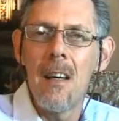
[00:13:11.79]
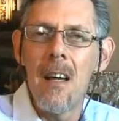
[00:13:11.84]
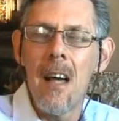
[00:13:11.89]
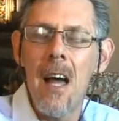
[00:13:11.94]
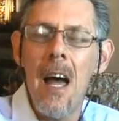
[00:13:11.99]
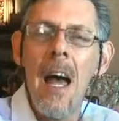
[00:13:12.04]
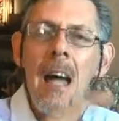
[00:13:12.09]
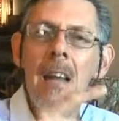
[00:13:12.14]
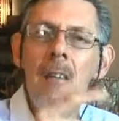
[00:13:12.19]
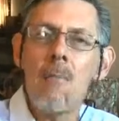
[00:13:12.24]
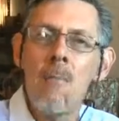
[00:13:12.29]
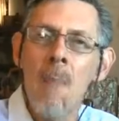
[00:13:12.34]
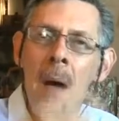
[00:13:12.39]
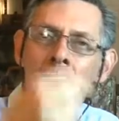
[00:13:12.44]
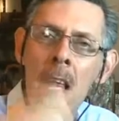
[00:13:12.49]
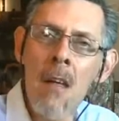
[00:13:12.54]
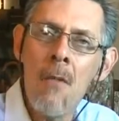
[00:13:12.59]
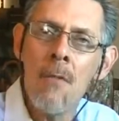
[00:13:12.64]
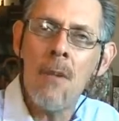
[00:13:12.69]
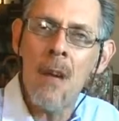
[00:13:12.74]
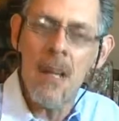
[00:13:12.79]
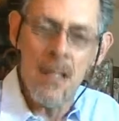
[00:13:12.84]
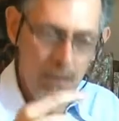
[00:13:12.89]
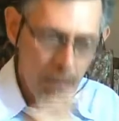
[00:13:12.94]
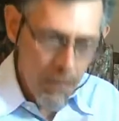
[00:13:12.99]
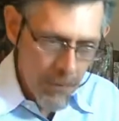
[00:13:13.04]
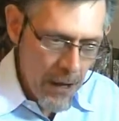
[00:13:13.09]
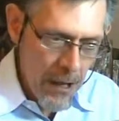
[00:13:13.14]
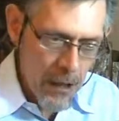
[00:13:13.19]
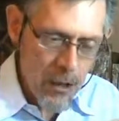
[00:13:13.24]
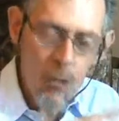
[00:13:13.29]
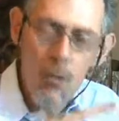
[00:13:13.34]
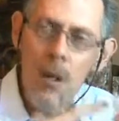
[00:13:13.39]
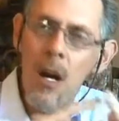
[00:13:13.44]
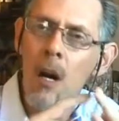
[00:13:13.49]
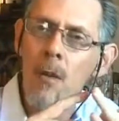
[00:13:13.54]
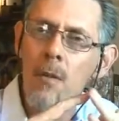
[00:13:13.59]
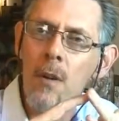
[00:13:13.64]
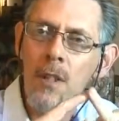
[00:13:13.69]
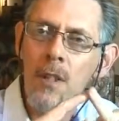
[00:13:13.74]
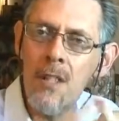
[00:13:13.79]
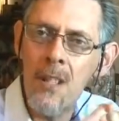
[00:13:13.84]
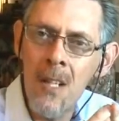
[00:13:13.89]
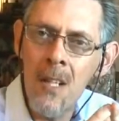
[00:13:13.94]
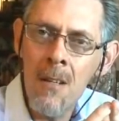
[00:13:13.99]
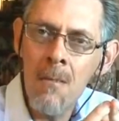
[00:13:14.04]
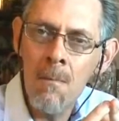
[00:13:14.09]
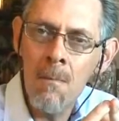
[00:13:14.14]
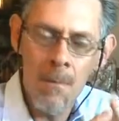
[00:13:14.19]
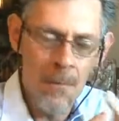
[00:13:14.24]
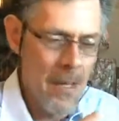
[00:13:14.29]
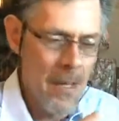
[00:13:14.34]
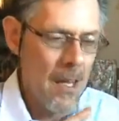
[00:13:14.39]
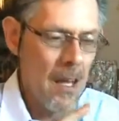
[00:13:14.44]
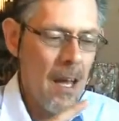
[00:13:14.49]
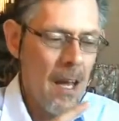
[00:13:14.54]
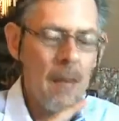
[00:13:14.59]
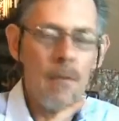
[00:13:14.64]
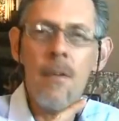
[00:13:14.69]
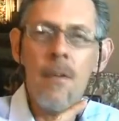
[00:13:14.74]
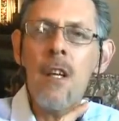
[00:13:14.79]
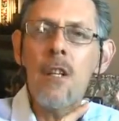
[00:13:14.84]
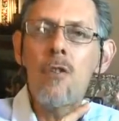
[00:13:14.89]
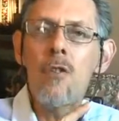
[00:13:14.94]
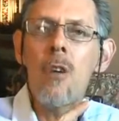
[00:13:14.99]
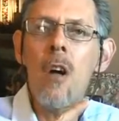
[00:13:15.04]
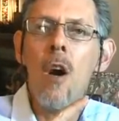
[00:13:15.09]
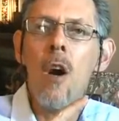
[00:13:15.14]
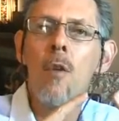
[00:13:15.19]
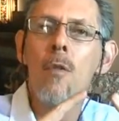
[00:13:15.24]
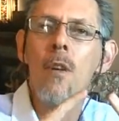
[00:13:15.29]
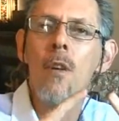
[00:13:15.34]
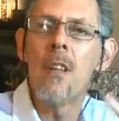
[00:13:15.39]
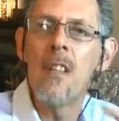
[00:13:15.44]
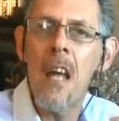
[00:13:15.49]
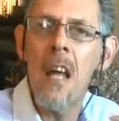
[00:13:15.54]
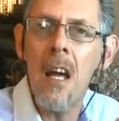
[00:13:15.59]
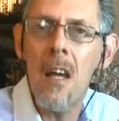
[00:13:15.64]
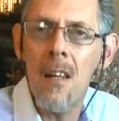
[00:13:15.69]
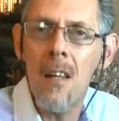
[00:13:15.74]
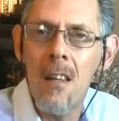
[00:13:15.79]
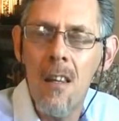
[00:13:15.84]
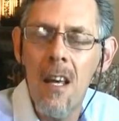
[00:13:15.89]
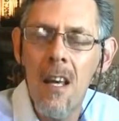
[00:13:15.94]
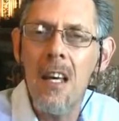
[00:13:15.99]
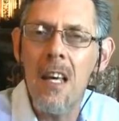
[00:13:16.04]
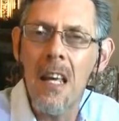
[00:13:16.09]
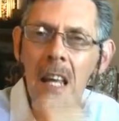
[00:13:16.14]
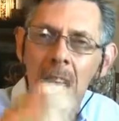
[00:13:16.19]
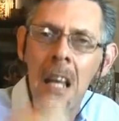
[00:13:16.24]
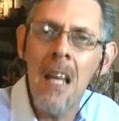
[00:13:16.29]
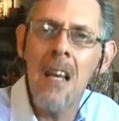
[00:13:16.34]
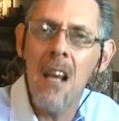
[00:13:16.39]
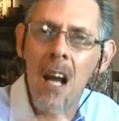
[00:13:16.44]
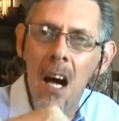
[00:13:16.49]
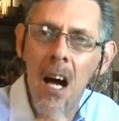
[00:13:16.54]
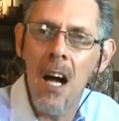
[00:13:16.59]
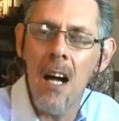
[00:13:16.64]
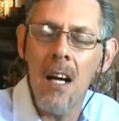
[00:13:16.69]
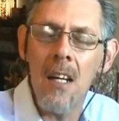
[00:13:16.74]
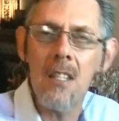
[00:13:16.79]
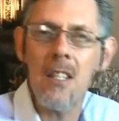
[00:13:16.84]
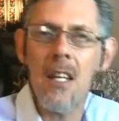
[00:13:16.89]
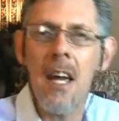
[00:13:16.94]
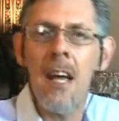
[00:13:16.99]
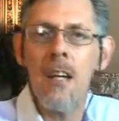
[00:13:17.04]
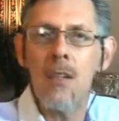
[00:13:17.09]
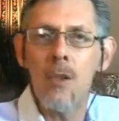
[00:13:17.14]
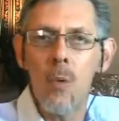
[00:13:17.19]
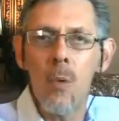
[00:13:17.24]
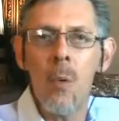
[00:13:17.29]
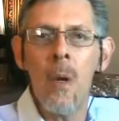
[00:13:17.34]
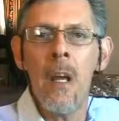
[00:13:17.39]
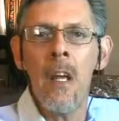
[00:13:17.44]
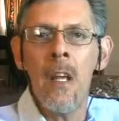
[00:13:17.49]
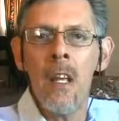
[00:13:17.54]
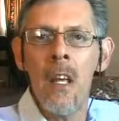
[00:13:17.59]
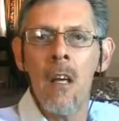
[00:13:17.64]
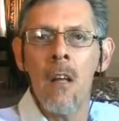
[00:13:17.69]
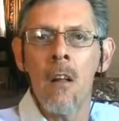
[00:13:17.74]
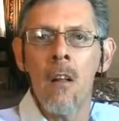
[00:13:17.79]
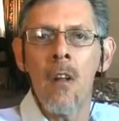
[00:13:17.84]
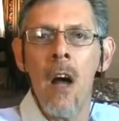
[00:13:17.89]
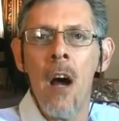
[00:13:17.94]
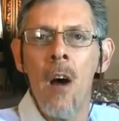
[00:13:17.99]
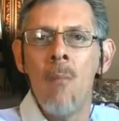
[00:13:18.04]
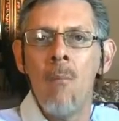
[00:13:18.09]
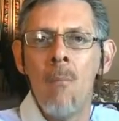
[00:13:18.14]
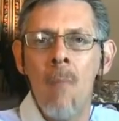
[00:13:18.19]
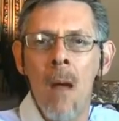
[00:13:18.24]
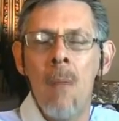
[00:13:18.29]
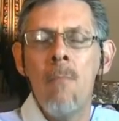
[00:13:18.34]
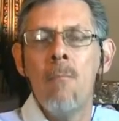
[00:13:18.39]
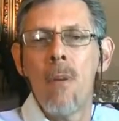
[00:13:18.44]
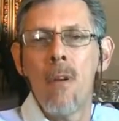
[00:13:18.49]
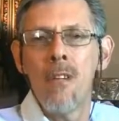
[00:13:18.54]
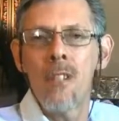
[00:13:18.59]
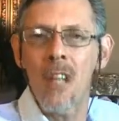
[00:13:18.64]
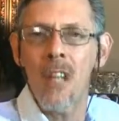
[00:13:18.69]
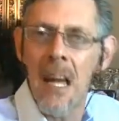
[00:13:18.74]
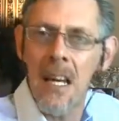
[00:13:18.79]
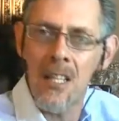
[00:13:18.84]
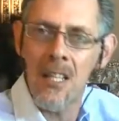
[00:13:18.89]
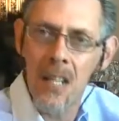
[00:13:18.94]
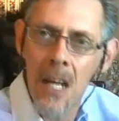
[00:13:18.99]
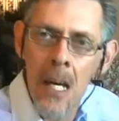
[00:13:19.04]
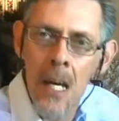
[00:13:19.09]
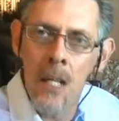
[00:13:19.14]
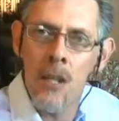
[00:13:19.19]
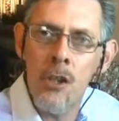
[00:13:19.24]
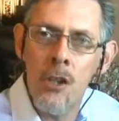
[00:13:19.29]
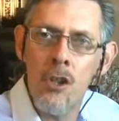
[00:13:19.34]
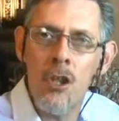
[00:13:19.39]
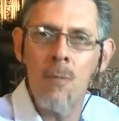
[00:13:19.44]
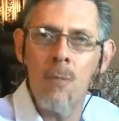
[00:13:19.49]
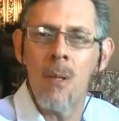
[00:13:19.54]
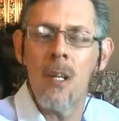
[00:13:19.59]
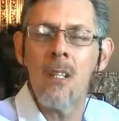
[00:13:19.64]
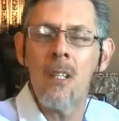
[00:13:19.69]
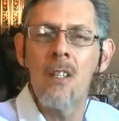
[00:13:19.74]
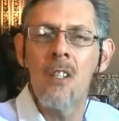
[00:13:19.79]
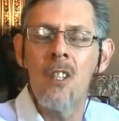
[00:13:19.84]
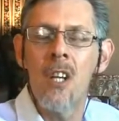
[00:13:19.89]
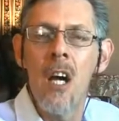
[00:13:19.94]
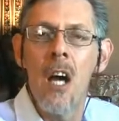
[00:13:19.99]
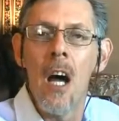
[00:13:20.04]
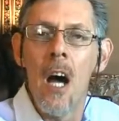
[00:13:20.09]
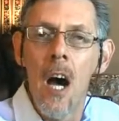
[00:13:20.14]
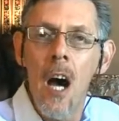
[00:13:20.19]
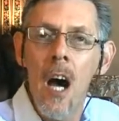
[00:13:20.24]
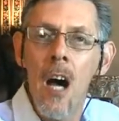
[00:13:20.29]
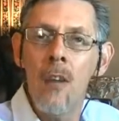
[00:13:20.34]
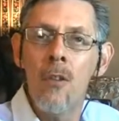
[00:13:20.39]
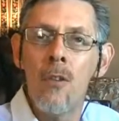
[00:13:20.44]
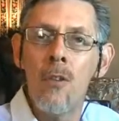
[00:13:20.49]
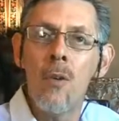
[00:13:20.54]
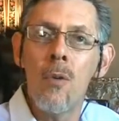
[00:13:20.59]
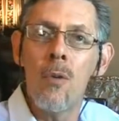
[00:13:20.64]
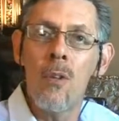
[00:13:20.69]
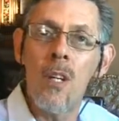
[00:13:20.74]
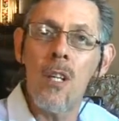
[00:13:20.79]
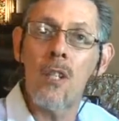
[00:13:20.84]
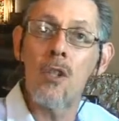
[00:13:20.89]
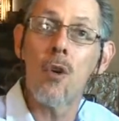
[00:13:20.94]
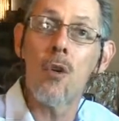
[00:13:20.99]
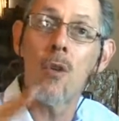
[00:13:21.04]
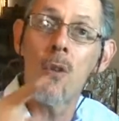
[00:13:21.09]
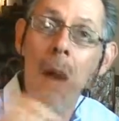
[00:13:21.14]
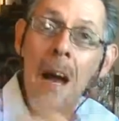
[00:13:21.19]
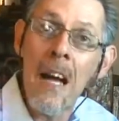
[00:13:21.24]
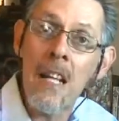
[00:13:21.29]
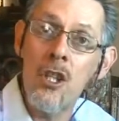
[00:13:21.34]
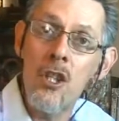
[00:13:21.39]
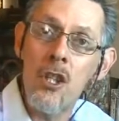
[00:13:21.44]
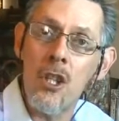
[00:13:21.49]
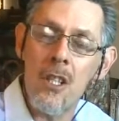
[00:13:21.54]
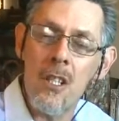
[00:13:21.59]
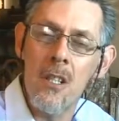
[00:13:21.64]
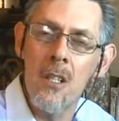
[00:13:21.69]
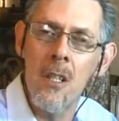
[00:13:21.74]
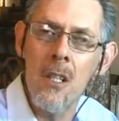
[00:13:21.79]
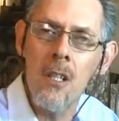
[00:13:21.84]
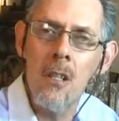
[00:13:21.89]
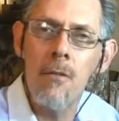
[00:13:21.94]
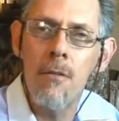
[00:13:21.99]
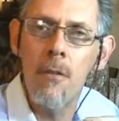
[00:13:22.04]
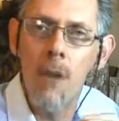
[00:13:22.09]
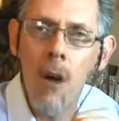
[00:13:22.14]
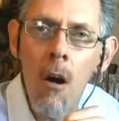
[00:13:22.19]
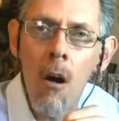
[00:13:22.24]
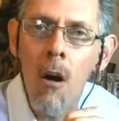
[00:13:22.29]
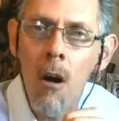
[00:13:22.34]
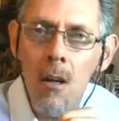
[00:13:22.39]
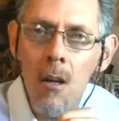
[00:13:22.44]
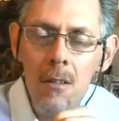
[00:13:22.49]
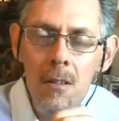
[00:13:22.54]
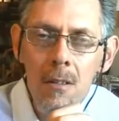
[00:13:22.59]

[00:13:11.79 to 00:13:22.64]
and manifest victory over sin and victory over death in us as we yield our members as instruments unto this righteousness of God.